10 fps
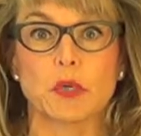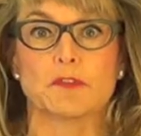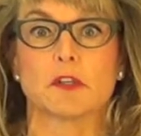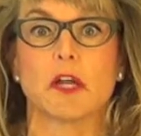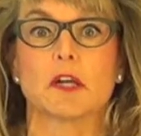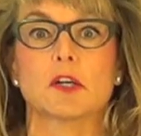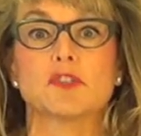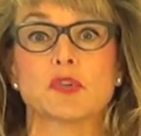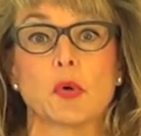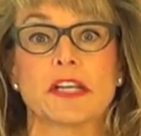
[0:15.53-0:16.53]
work for
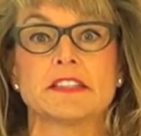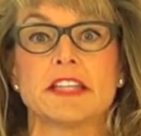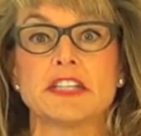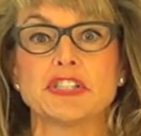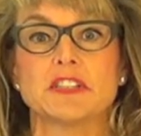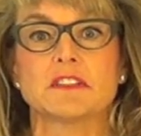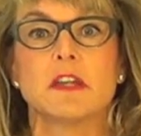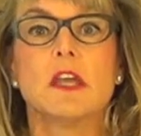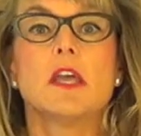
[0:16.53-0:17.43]
large organizations.